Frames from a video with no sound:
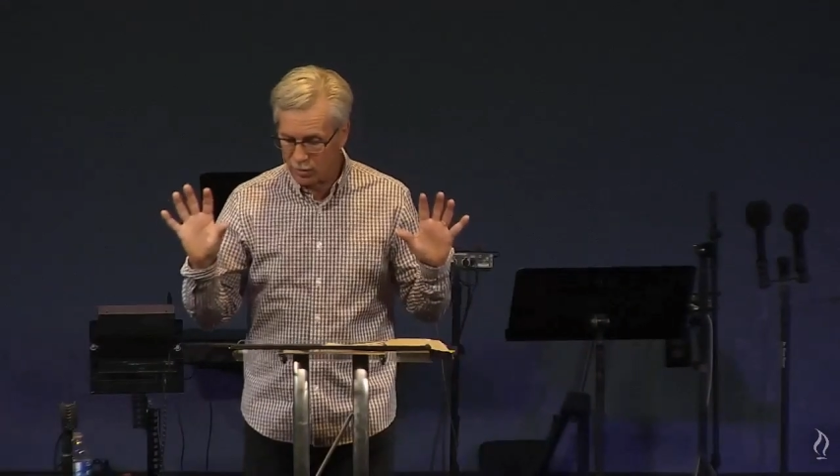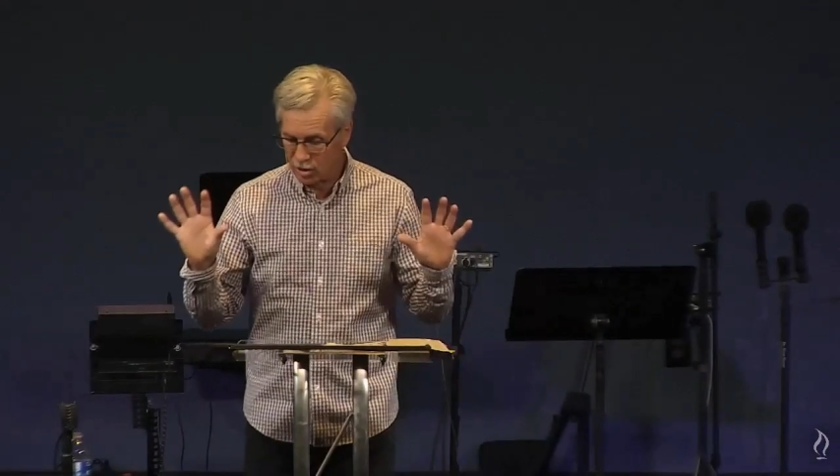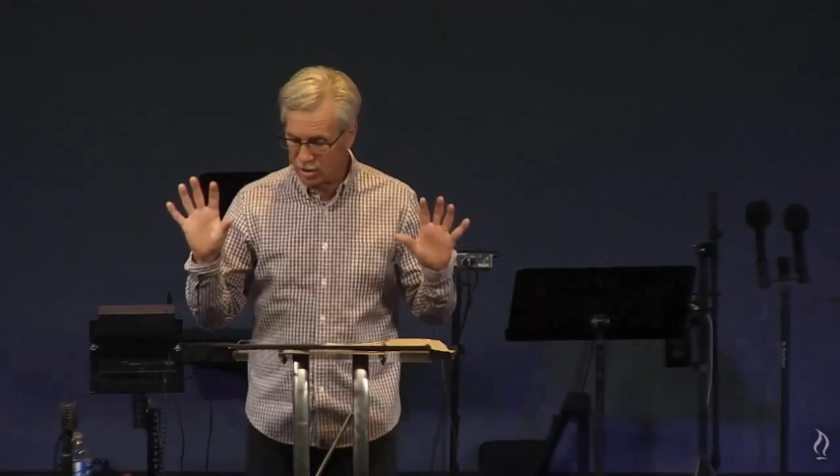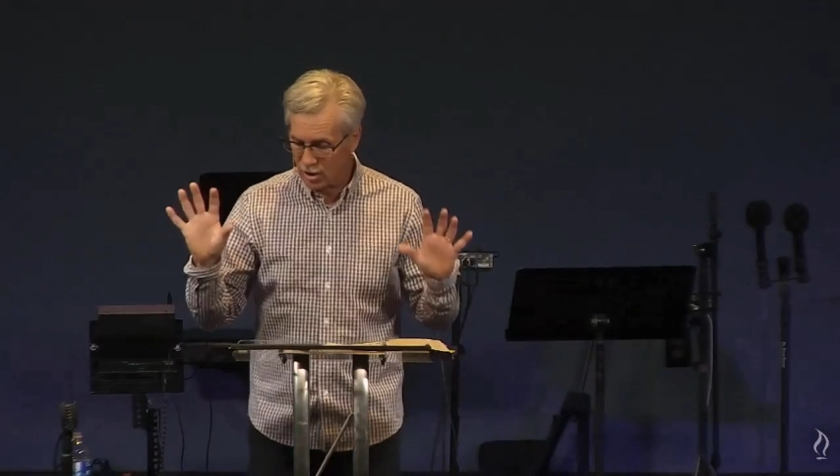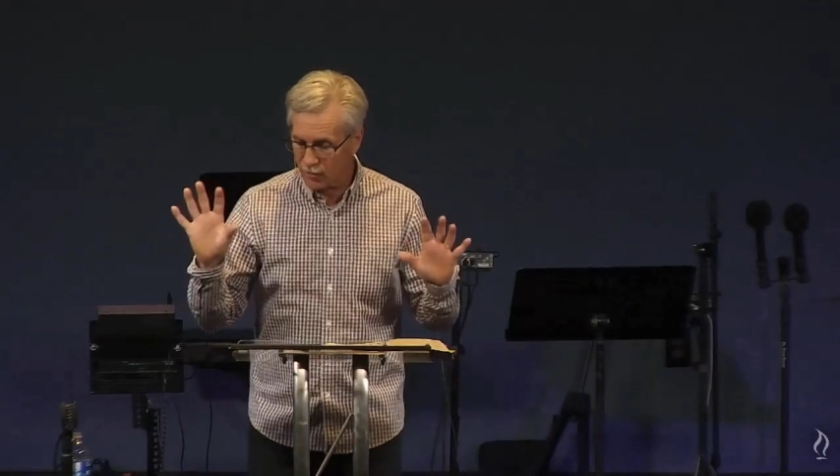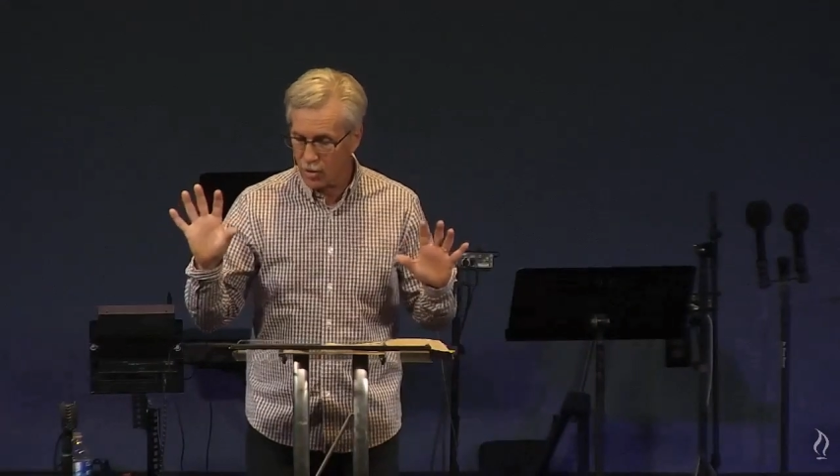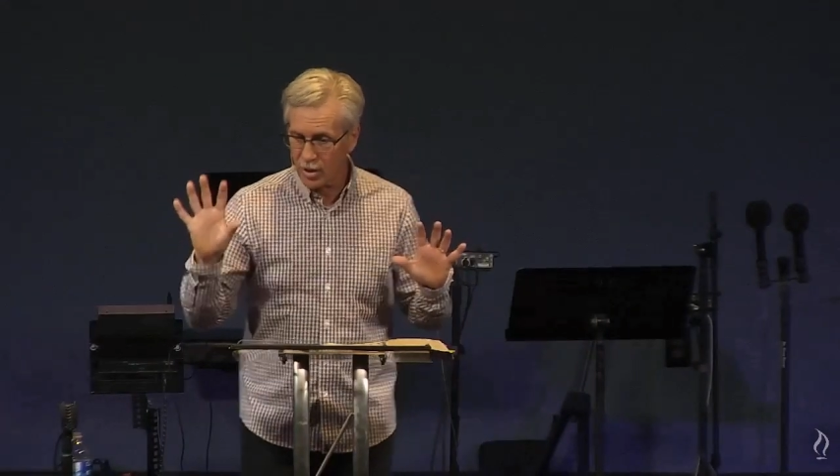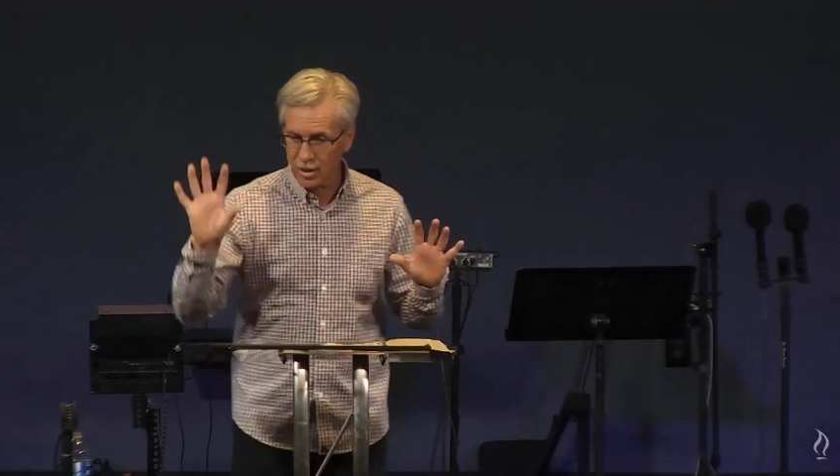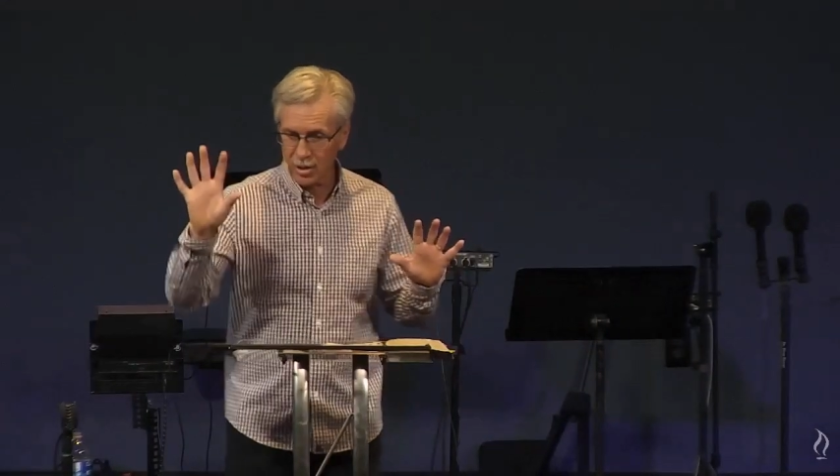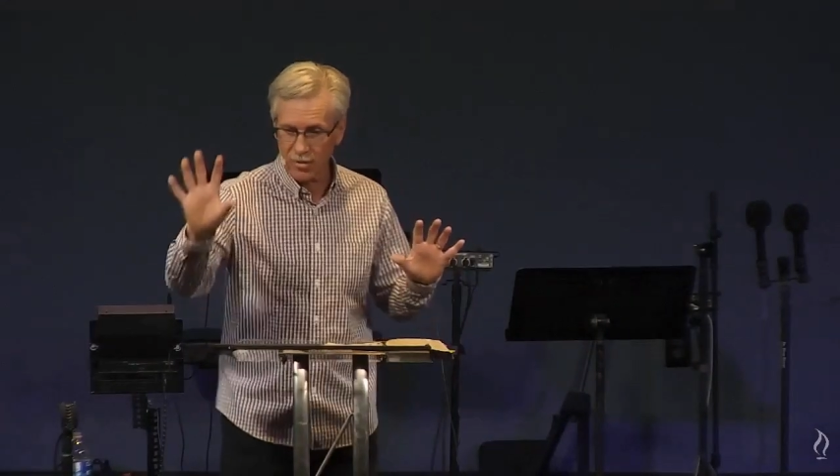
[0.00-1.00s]
but just if you
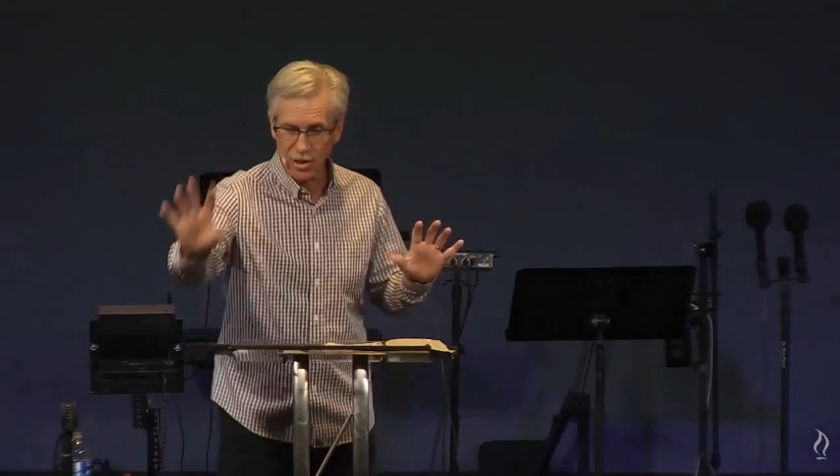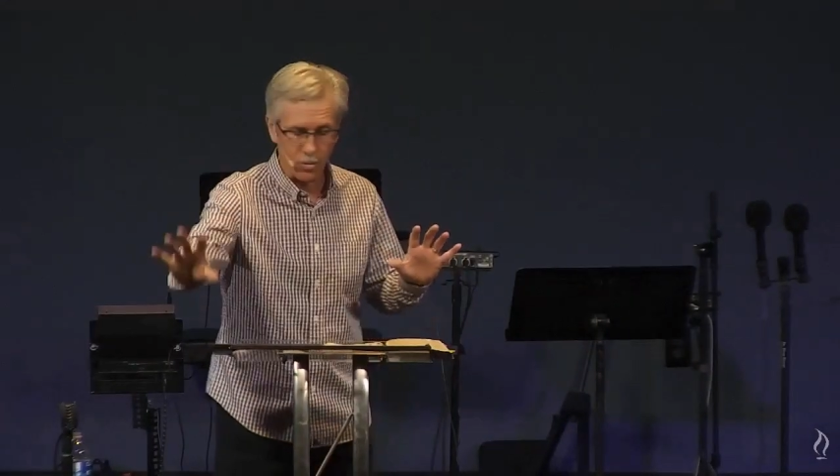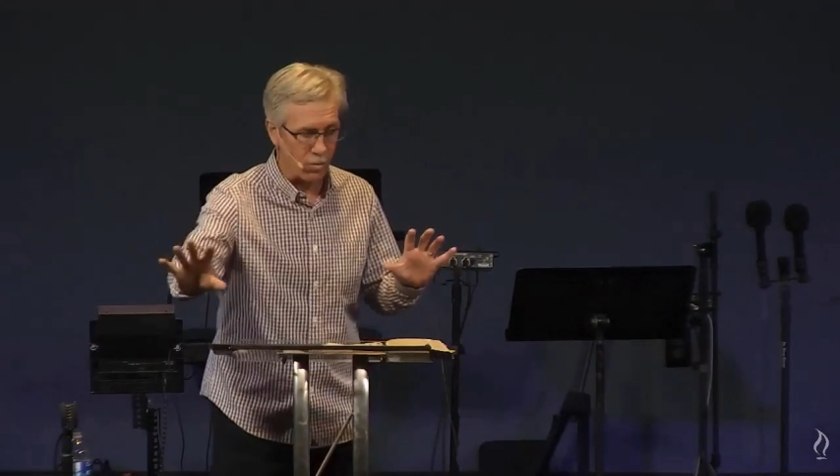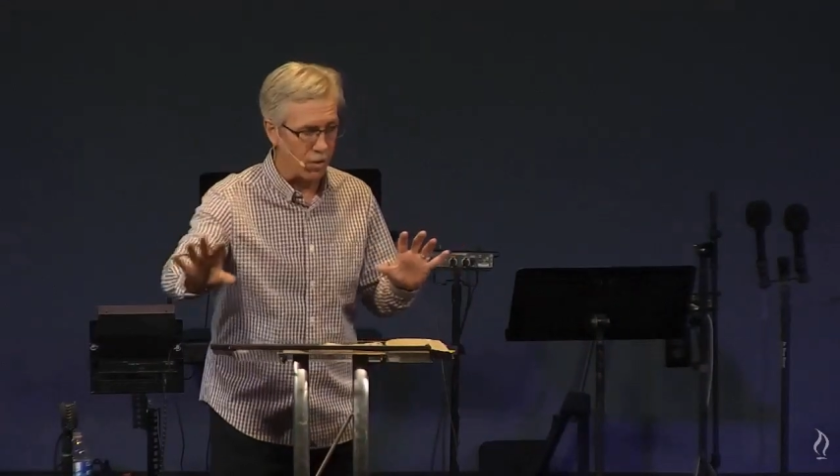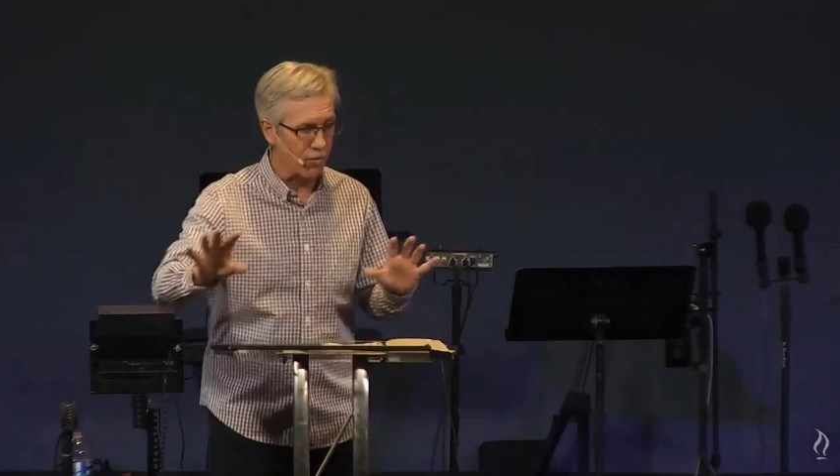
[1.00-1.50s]
can get to this one,